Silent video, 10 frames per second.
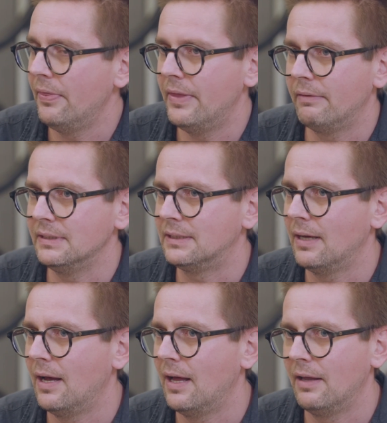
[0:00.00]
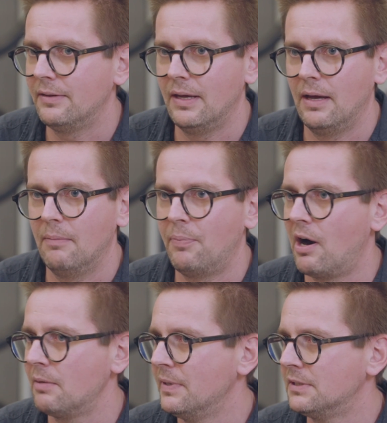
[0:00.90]
and there is the
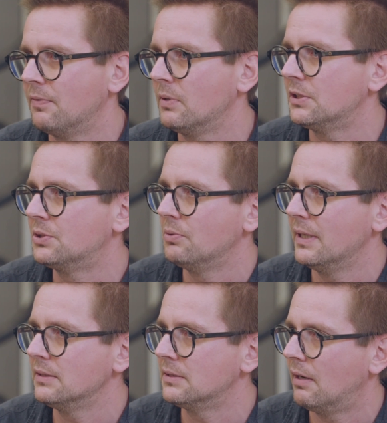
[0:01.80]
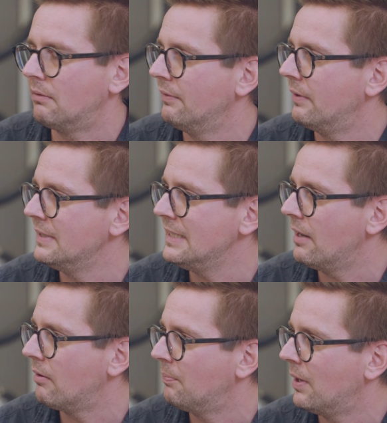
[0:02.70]
apartments for the students are very
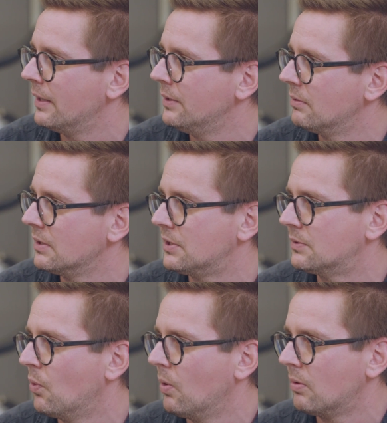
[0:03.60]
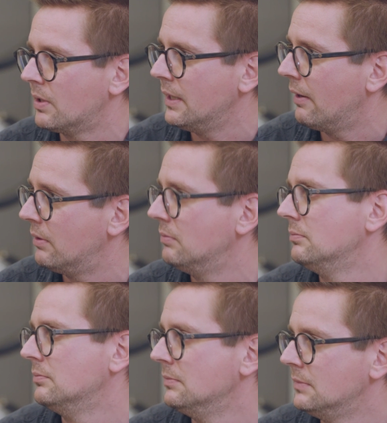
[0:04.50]
nearby. You can just walk here
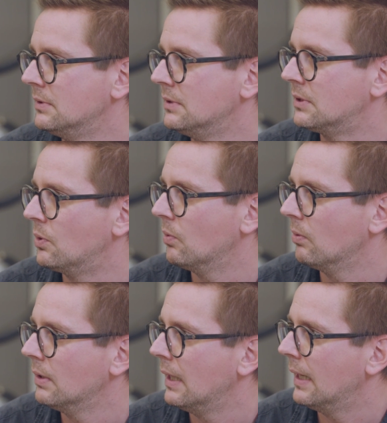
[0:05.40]
to school.